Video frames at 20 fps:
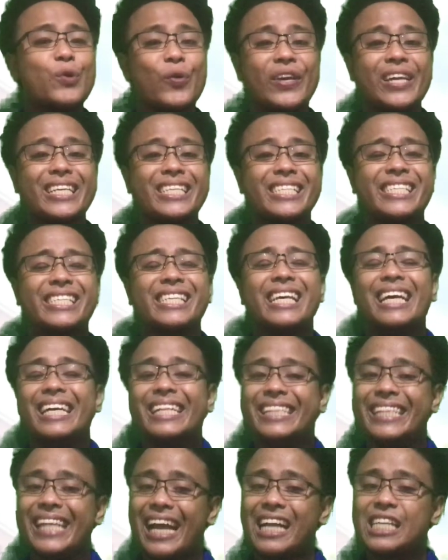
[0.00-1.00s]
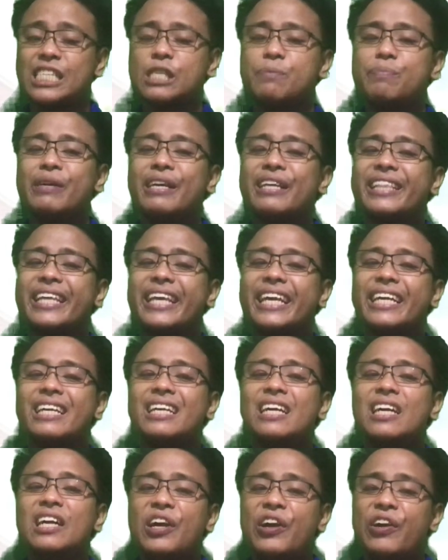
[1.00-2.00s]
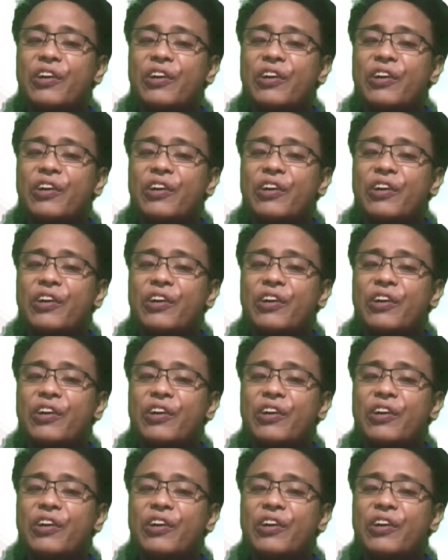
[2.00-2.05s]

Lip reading: quiz next meeting